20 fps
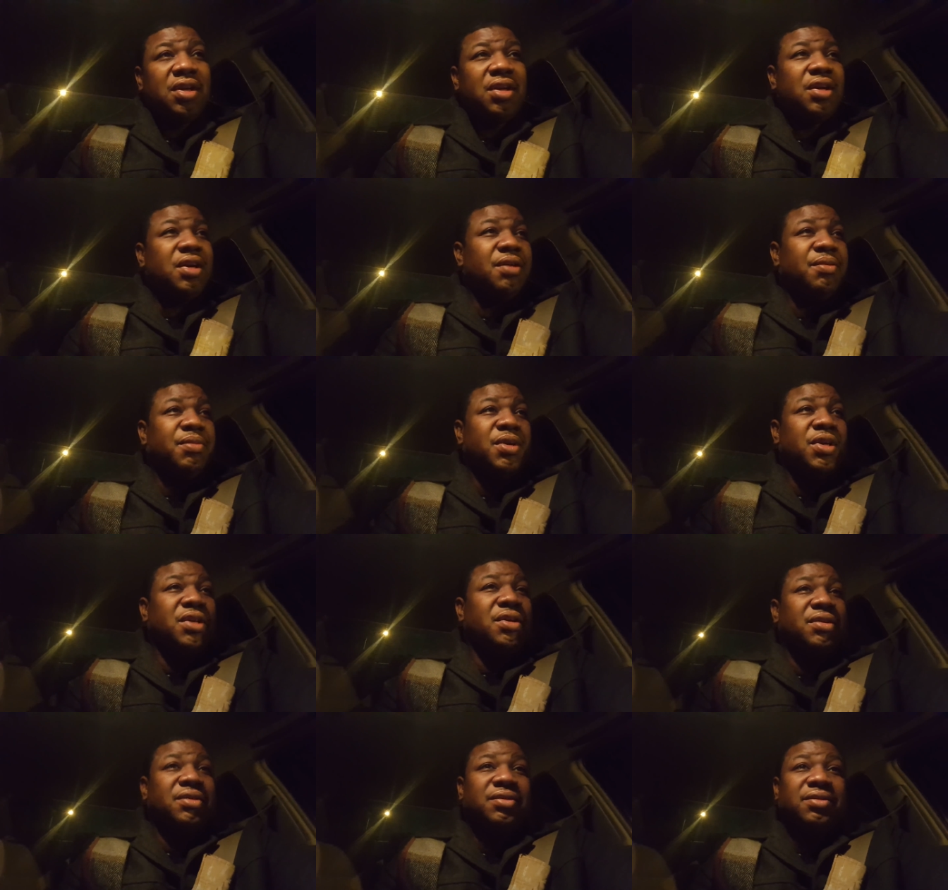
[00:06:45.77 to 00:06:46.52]
I
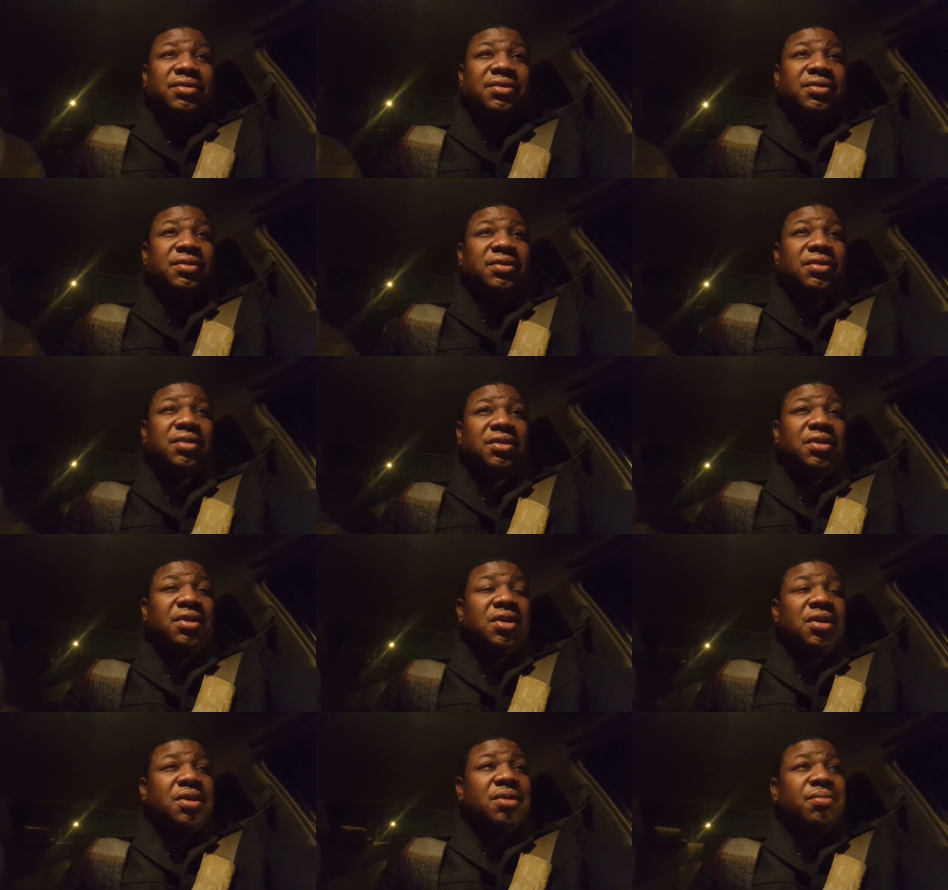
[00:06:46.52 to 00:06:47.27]
mean,
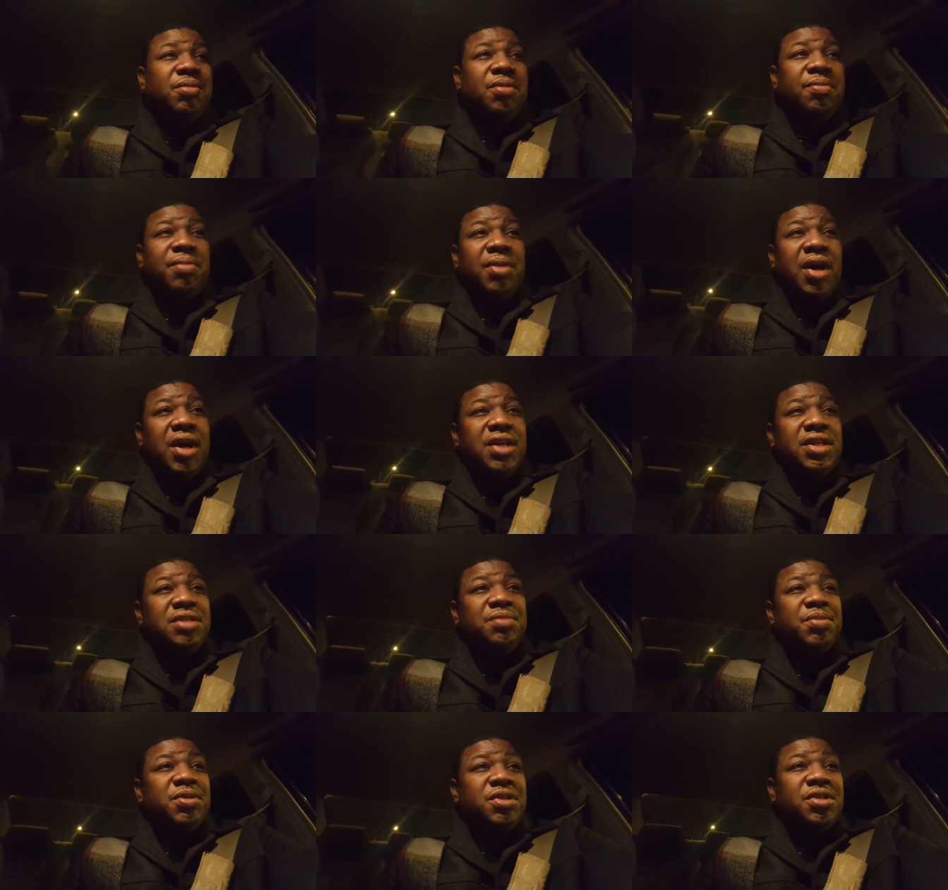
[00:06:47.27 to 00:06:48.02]
but
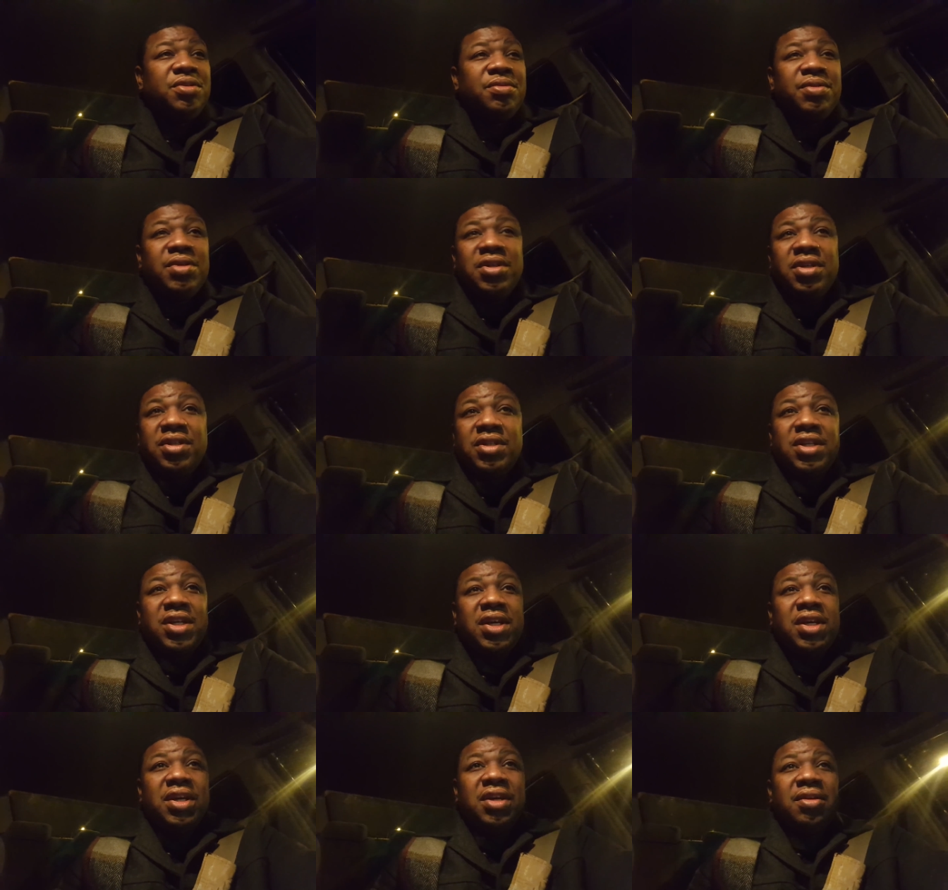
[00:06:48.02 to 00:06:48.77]
Maya's been doing her
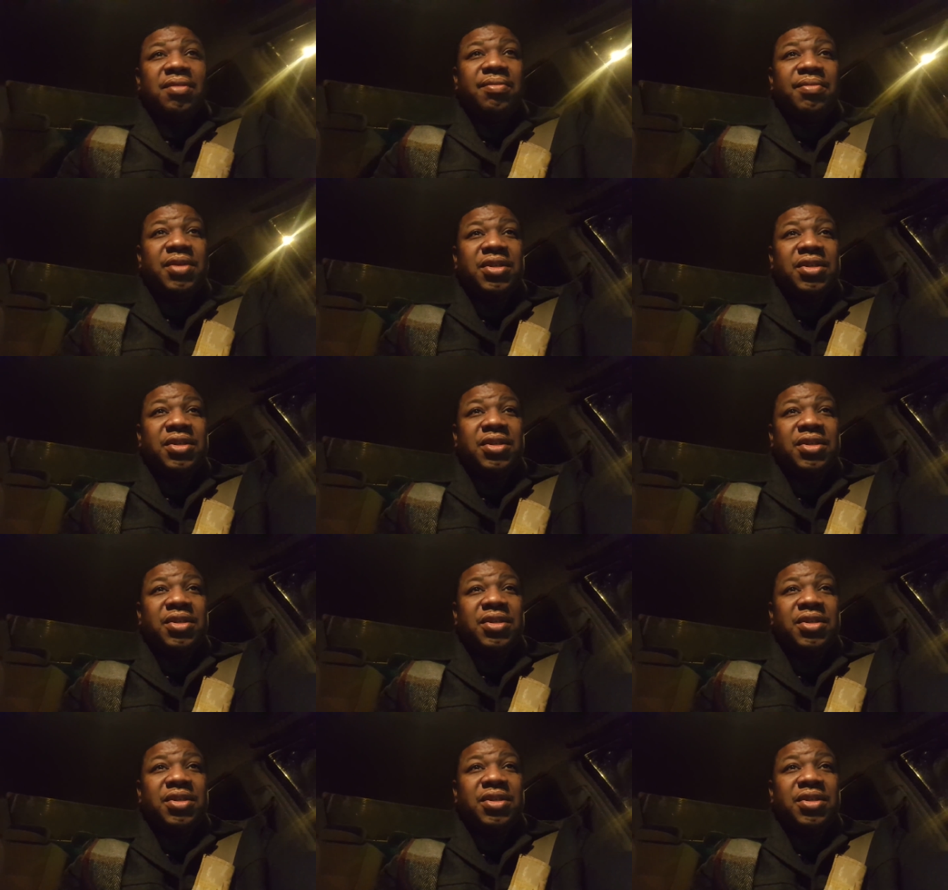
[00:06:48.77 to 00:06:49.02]
thing.